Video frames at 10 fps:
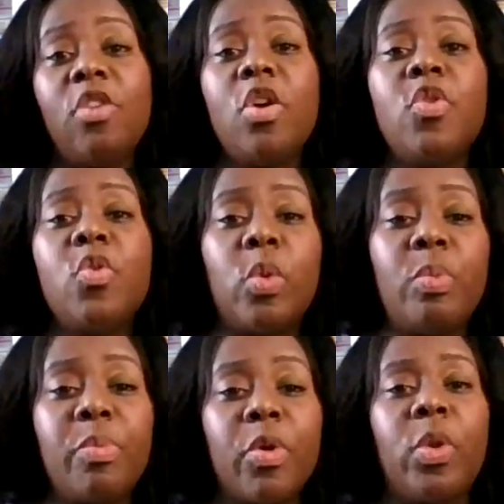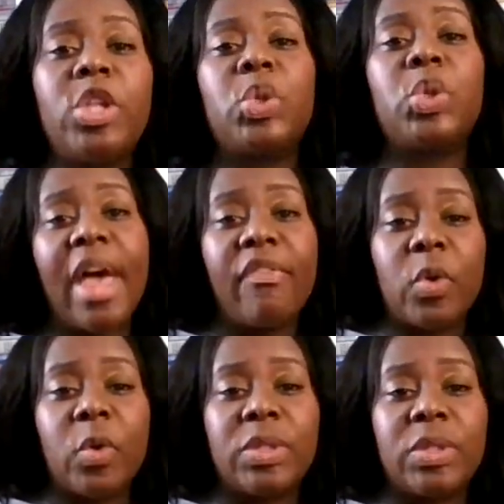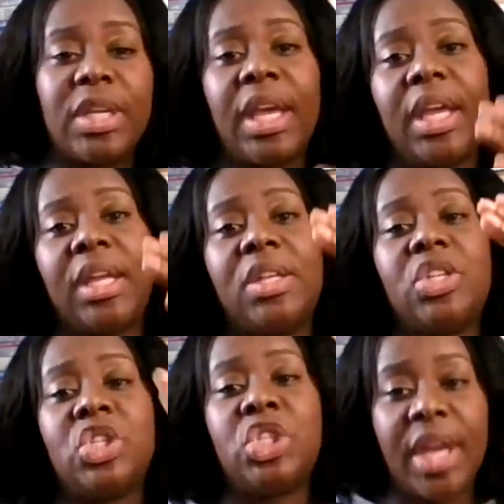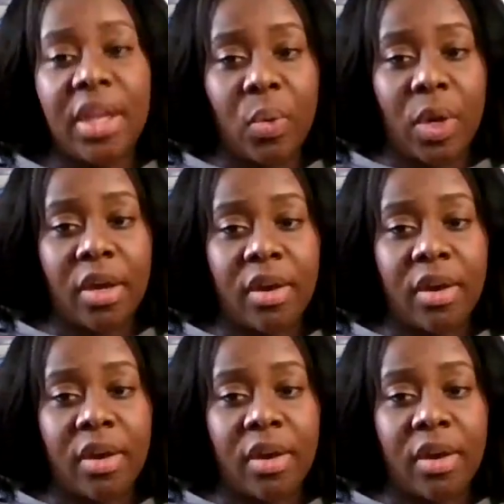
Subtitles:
I don't know if you remember, we traveled in January.